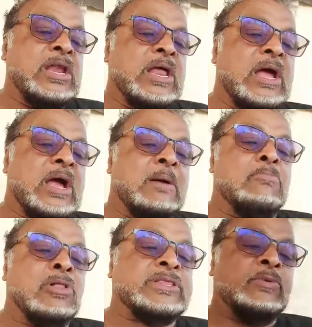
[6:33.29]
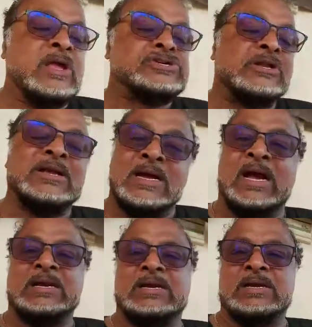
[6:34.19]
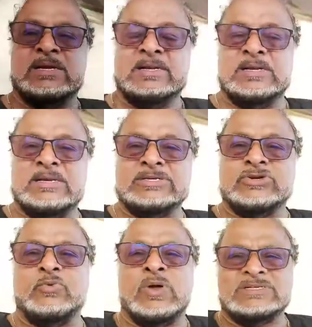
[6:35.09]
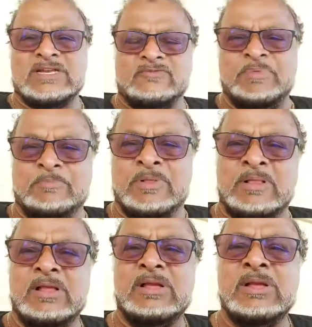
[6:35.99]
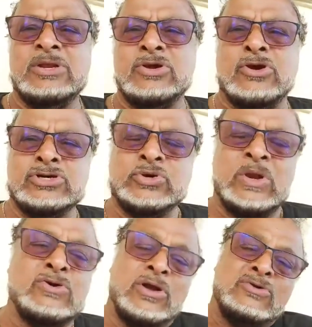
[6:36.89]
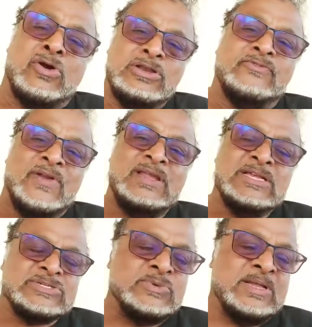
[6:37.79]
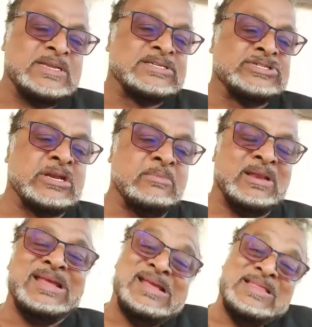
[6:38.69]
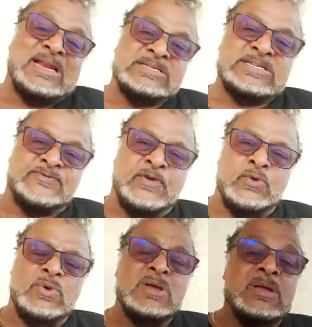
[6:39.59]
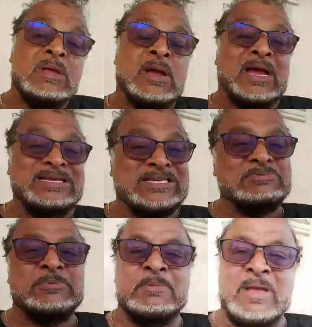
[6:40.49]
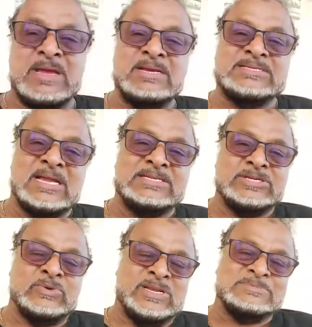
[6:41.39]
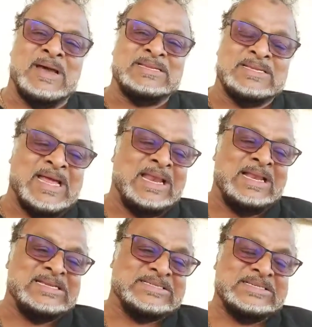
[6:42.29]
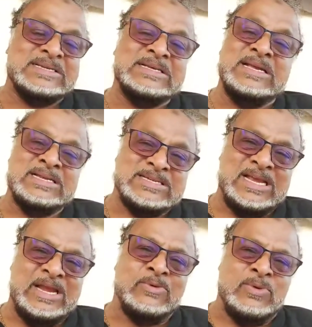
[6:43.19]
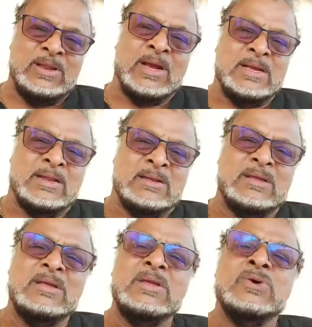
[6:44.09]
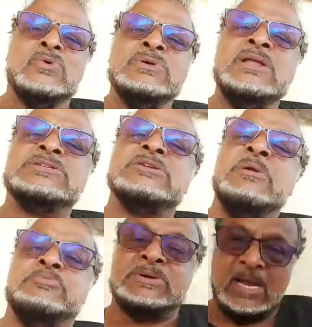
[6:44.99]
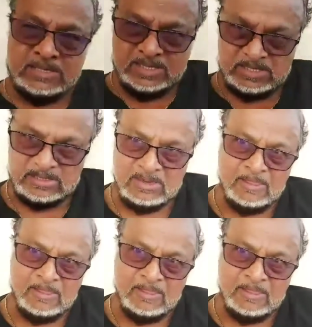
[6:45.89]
in a multiracial Guyana. So one set of people to control, according to Freddie Kissoon, ladies and gentlemen. That is his view. He seems to be making sense. This man is an analyst, is a hero in Guyana who needs to be protected.